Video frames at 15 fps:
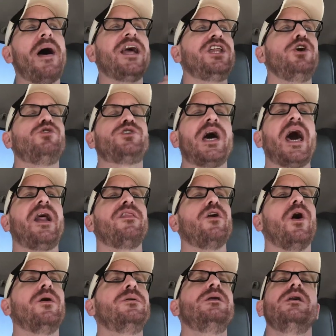Going back to
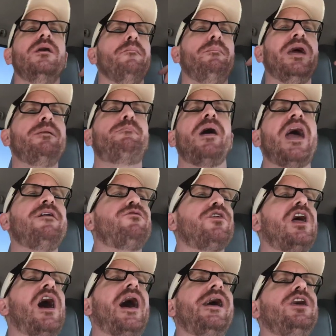USADA, though, being
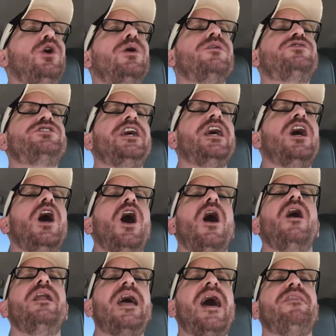paid for the
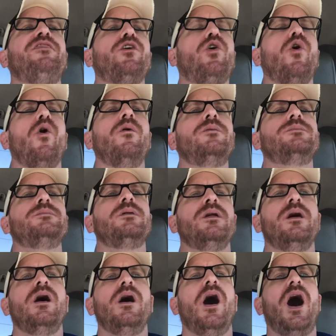UFC, unethical.
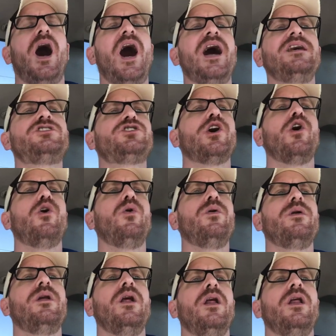
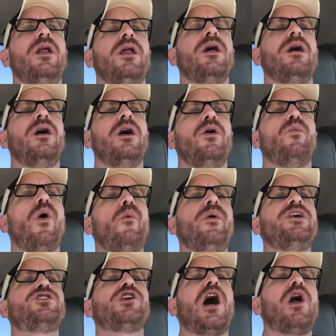Also,
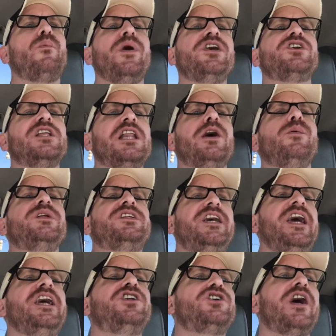what we saw recently
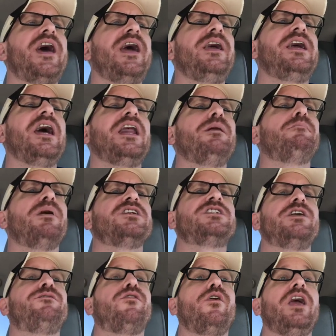with TJ getting
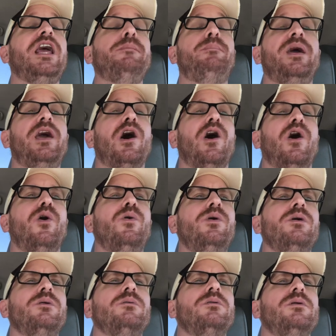busted for
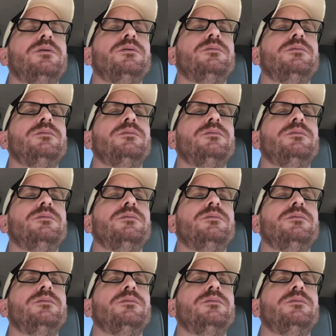EPO,